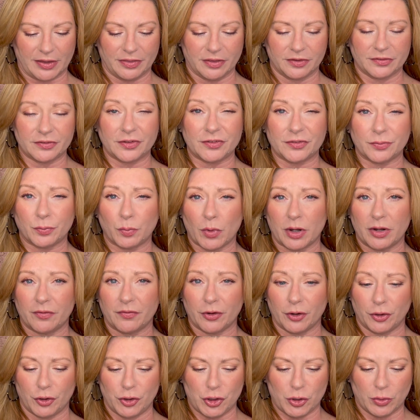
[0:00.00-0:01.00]
This is one of
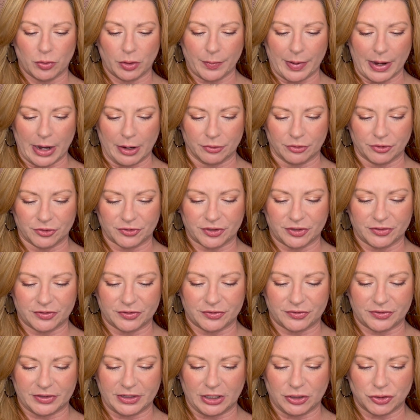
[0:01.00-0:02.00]
her newer powders. This
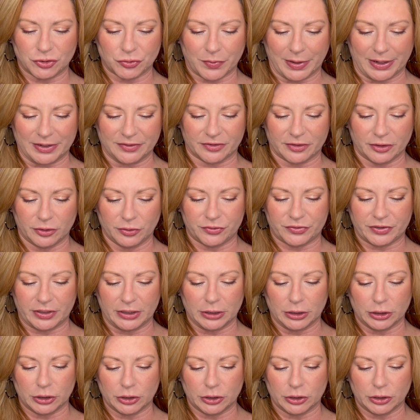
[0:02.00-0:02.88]
is the Translucent